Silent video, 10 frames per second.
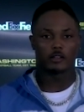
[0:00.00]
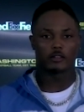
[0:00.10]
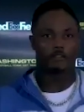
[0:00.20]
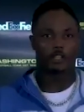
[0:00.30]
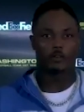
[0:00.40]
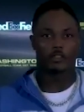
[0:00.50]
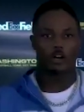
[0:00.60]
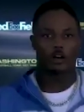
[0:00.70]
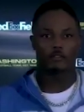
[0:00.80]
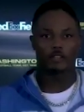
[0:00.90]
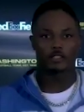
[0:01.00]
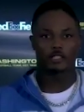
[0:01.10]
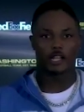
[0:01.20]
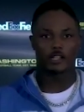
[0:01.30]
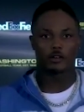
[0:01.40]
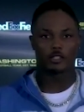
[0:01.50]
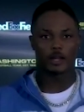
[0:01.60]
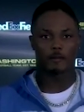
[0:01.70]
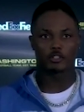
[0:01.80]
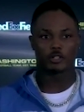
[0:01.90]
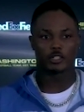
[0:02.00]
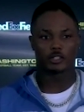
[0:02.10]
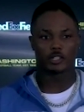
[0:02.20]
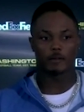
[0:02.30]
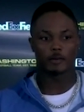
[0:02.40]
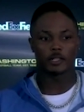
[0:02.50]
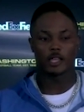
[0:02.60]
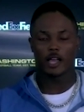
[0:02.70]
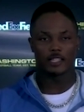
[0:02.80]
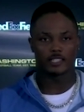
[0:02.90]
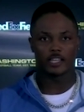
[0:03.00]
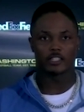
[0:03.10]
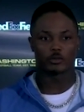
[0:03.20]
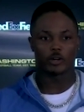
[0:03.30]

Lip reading: flow of the offense, and I know his opportunities are coming. Isaiah's